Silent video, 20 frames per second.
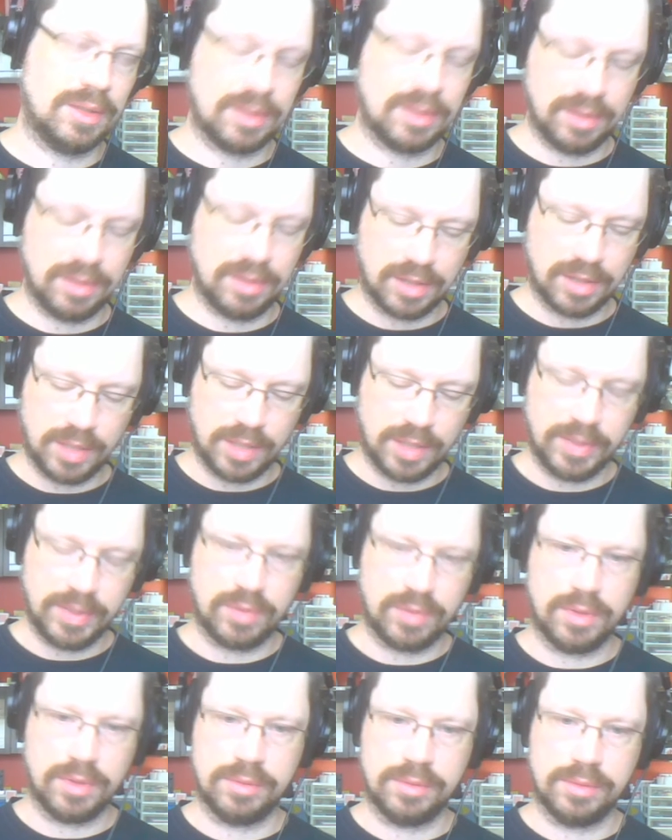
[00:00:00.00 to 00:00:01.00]
comic
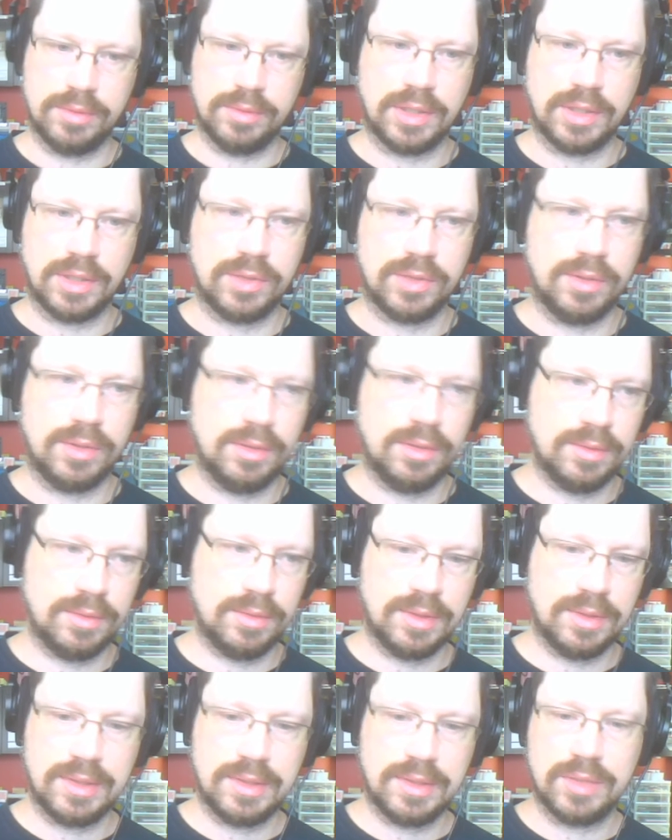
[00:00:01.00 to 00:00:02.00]
grow. Actually,
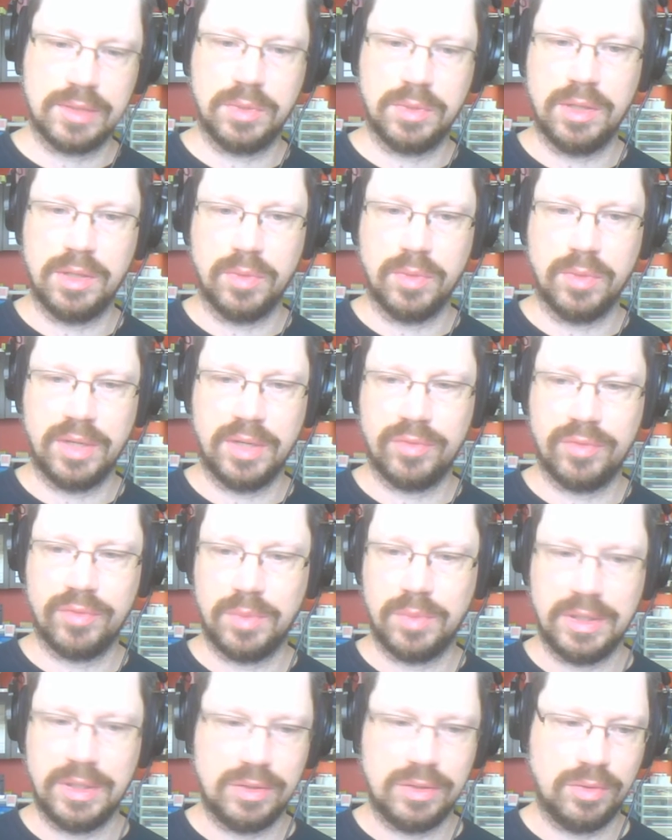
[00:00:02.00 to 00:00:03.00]
this is really a way for me
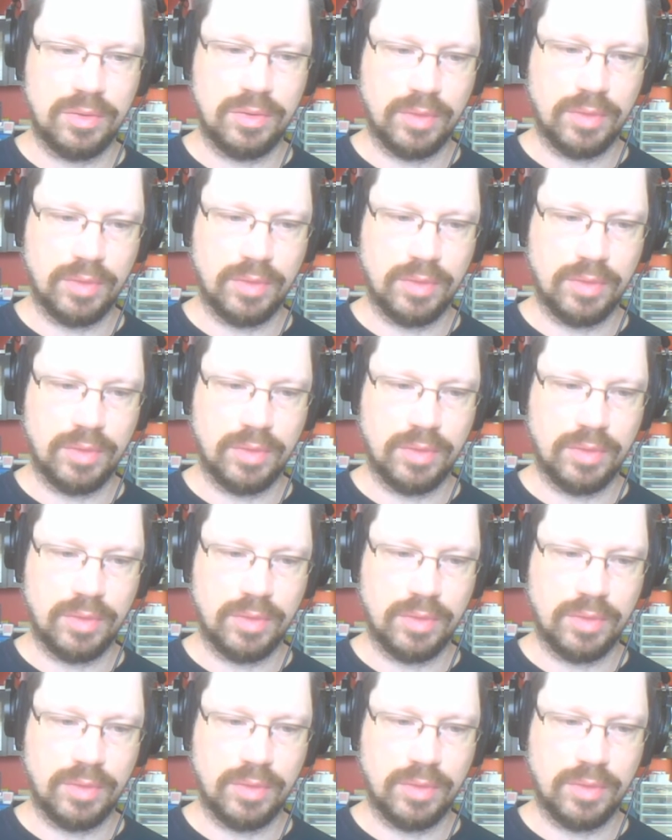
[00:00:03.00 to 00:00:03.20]
to